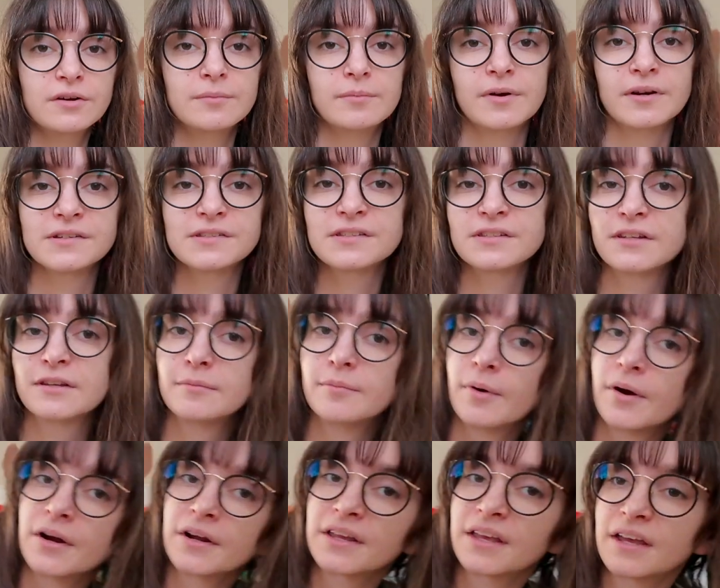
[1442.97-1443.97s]
to Marceline
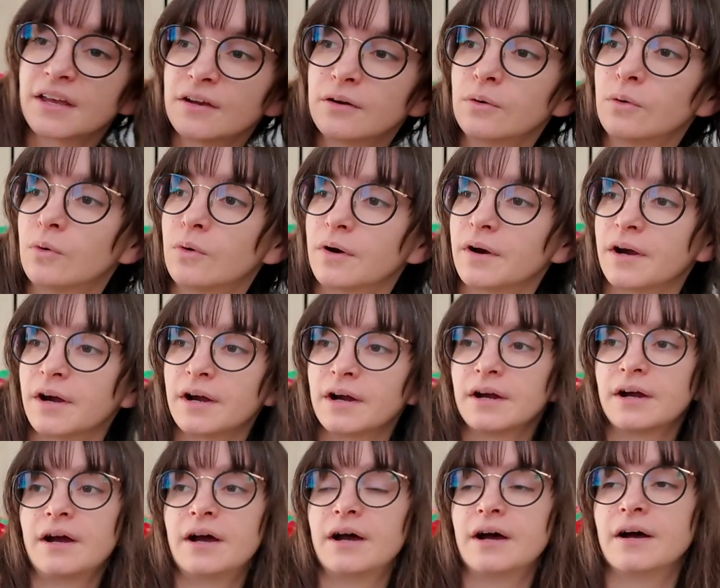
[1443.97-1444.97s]
Market
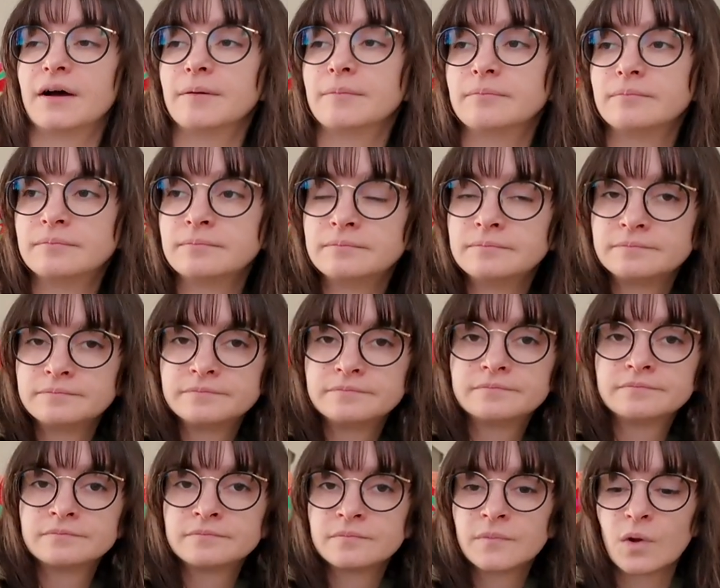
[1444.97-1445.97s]
or
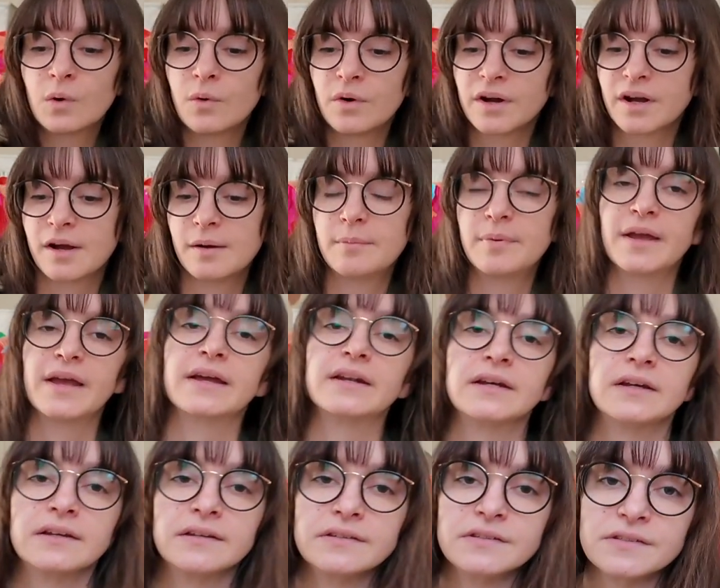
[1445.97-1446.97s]

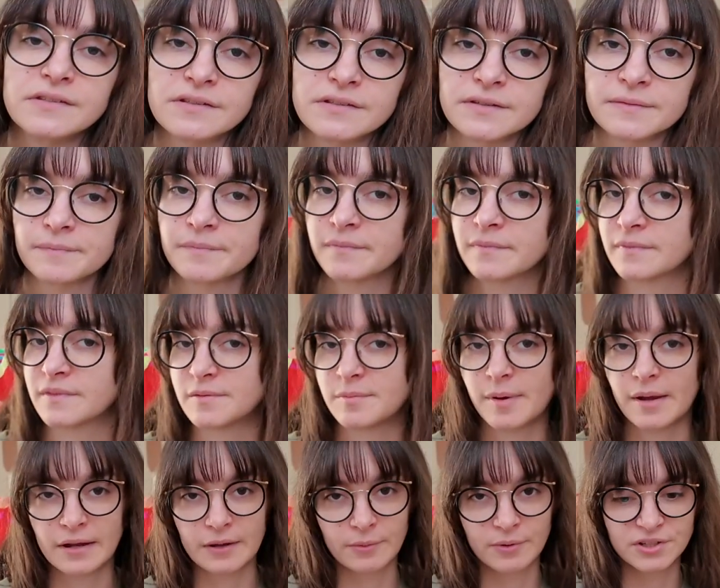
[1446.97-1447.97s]
Cabanas,
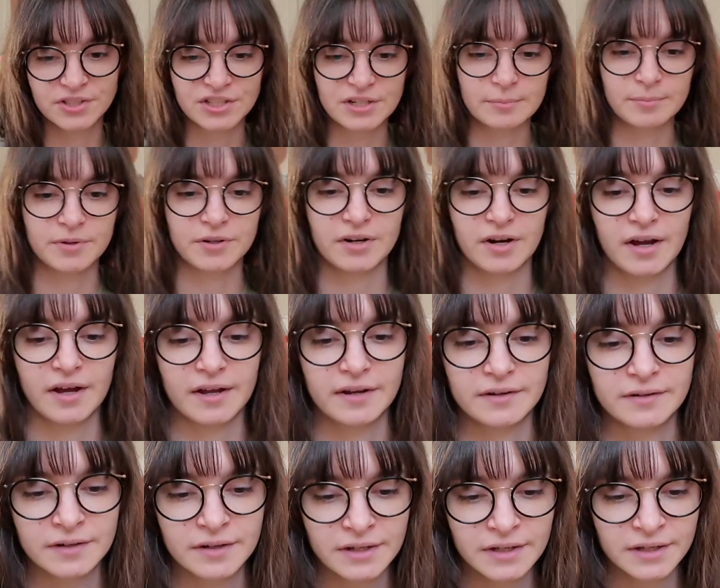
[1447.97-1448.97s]
depending what ship you're
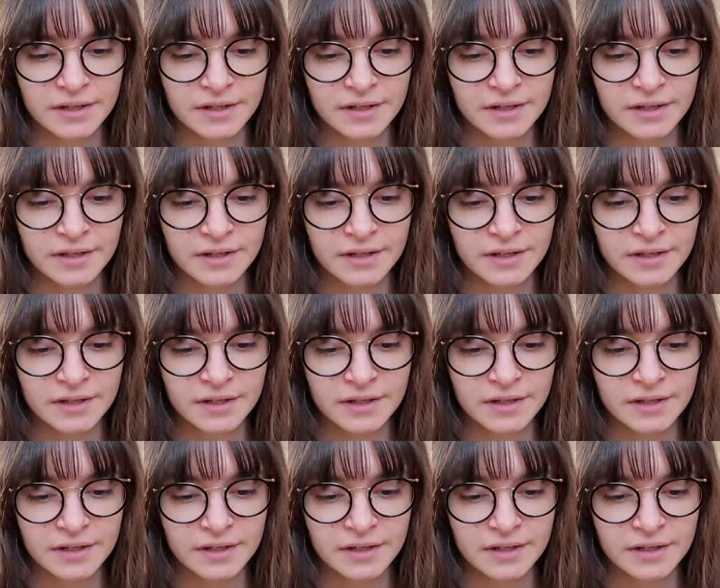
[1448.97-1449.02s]
on,